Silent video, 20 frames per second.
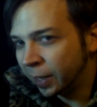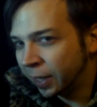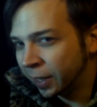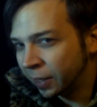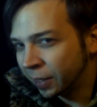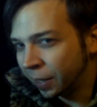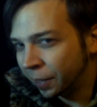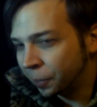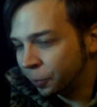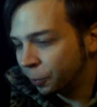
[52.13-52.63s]

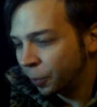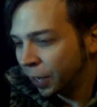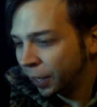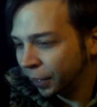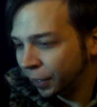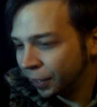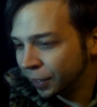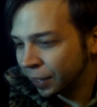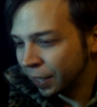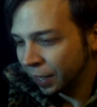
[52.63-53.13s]
anti
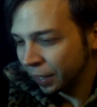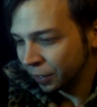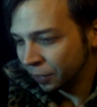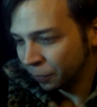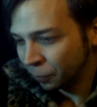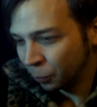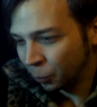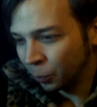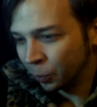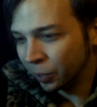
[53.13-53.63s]
dragon task
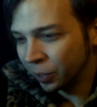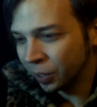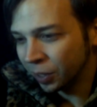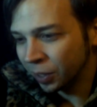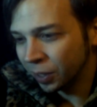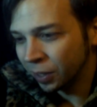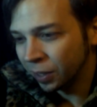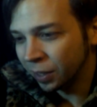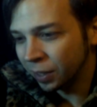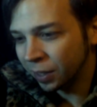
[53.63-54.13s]

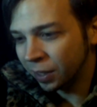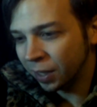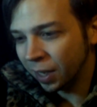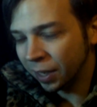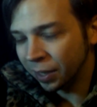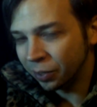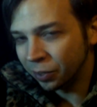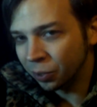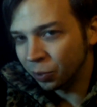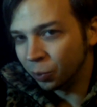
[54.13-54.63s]
force
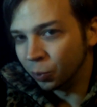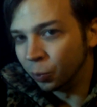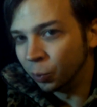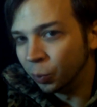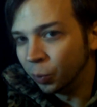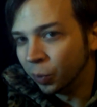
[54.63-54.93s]
set to,